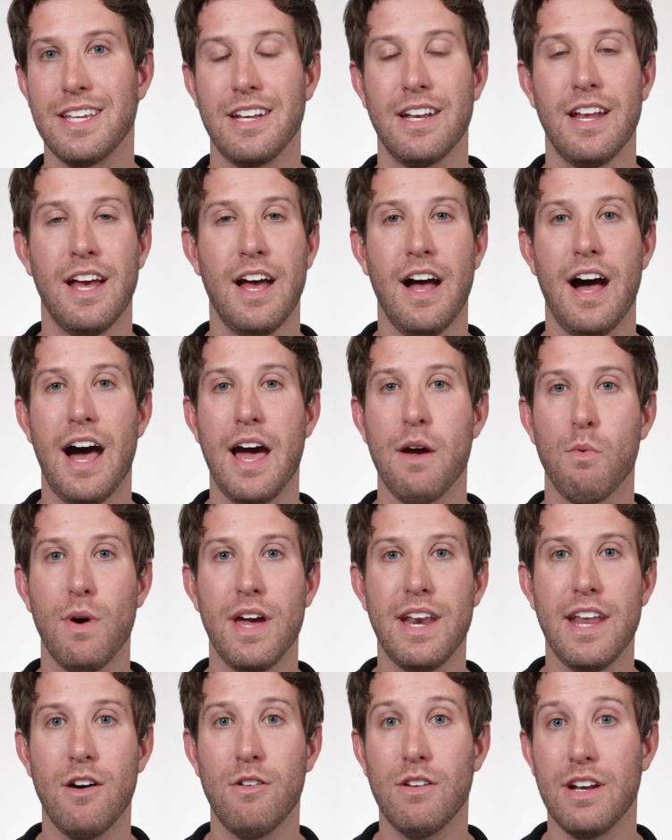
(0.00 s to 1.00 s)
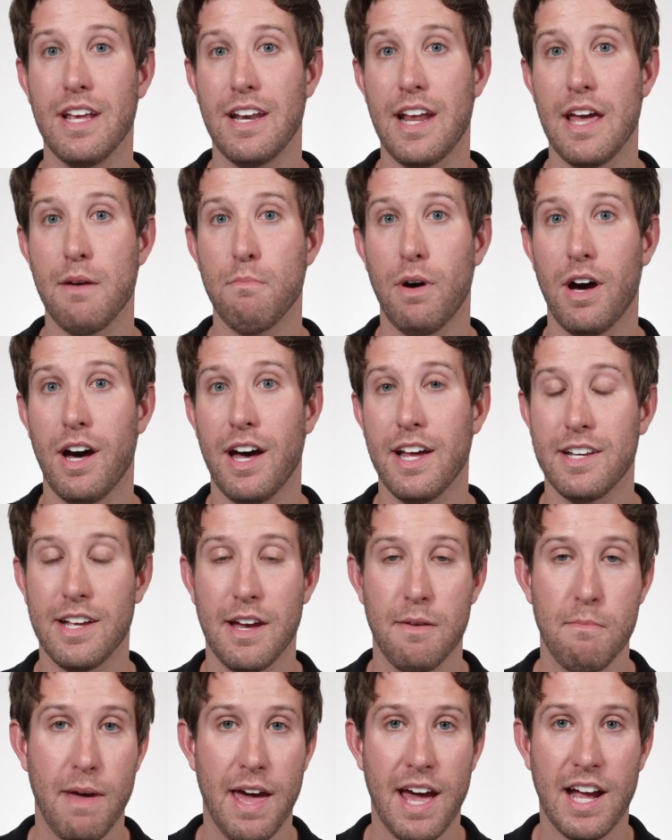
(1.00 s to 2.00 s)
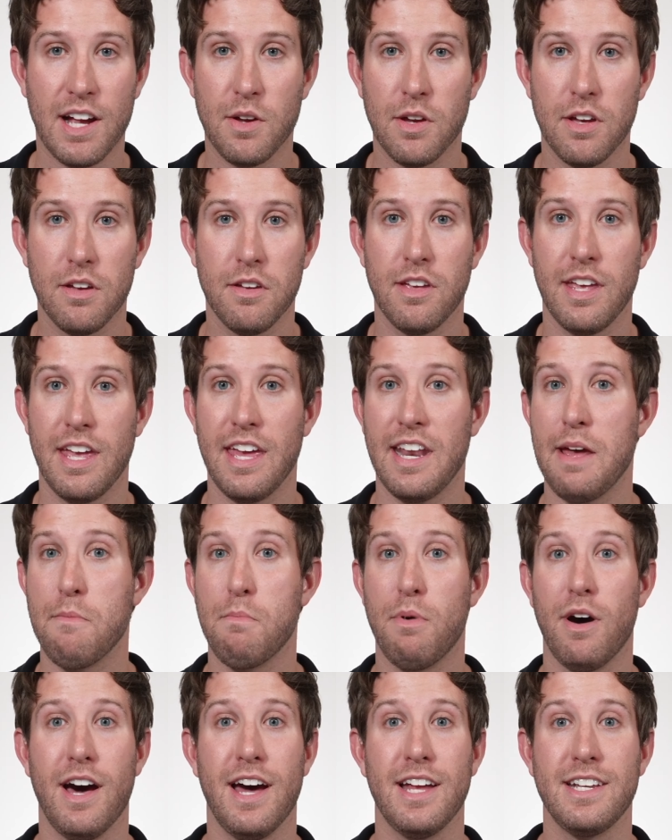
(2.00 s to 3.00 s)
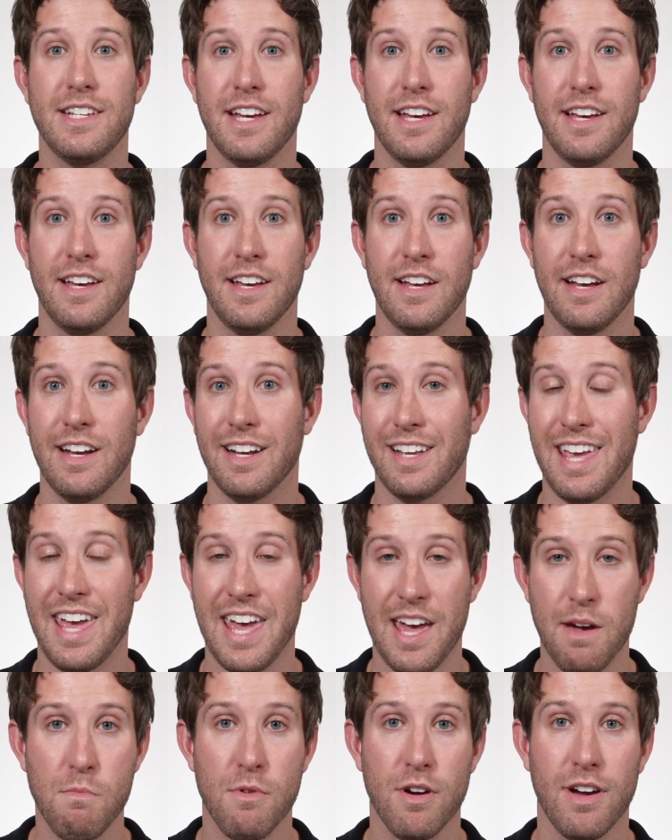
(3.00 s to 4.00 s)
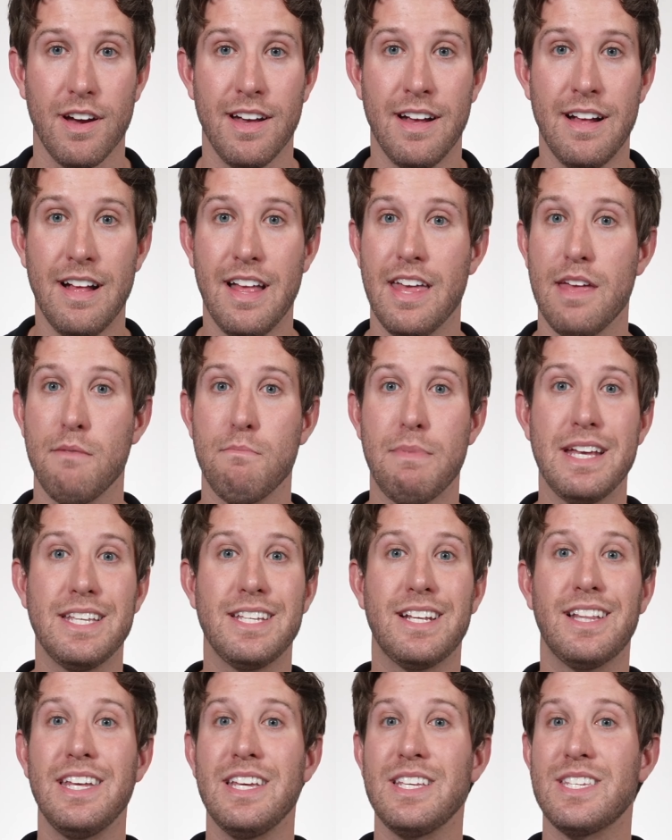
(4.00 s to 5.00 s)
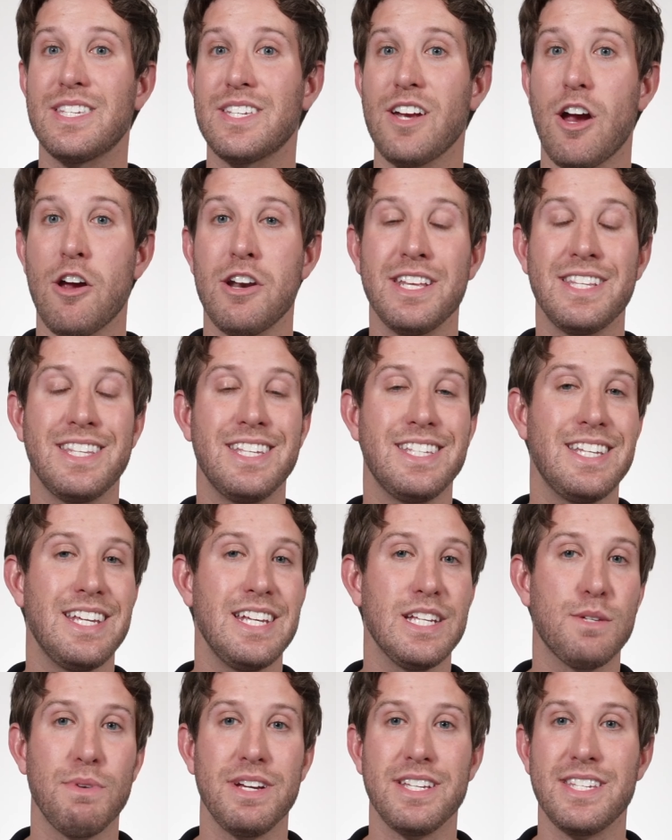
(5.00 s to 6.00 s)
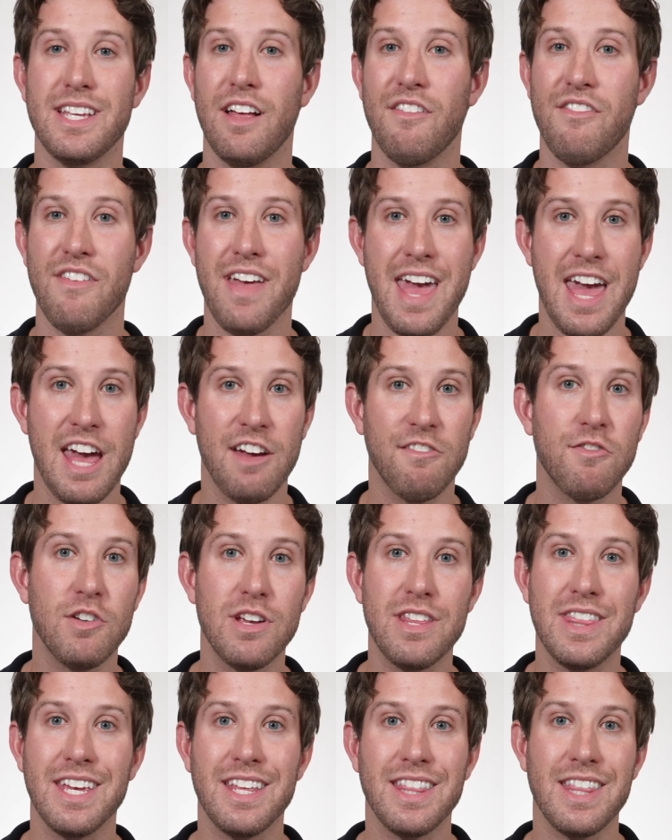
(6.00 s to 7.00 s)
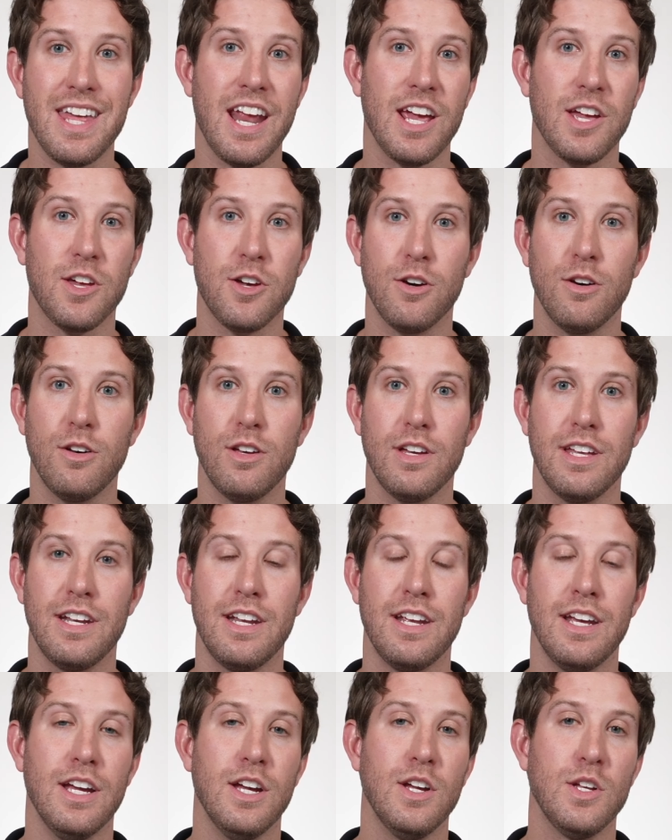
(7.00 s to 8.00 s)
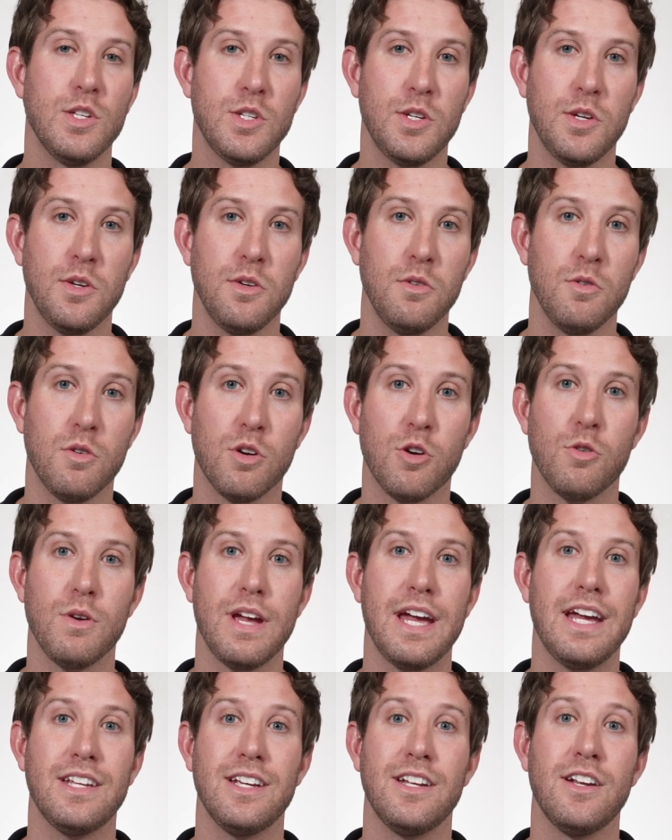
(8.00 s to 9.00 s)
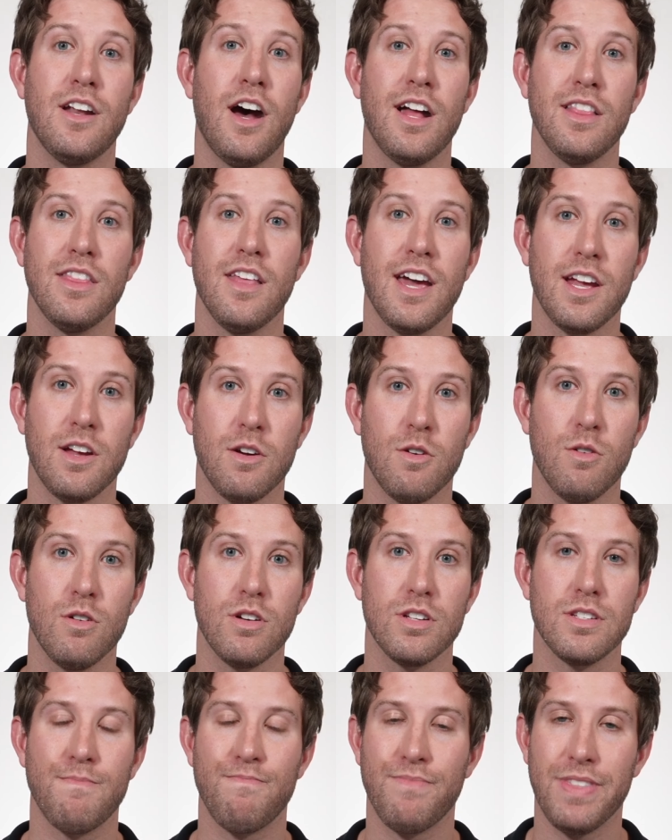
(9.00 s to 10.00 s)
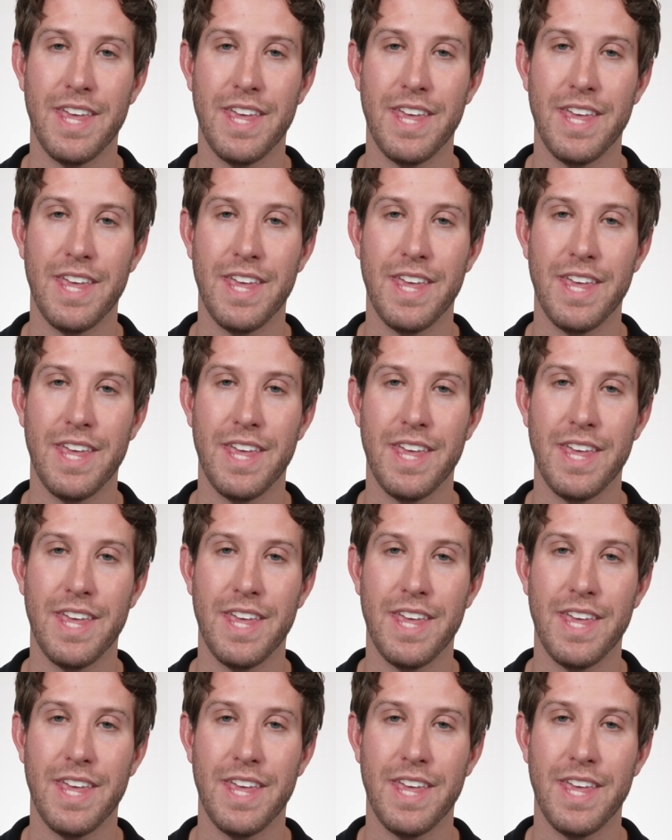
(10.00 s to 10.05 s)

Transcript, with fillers: And I went out and I bought a Mac and I bought a camera and basically started to teach myself everything that I could to create an online course.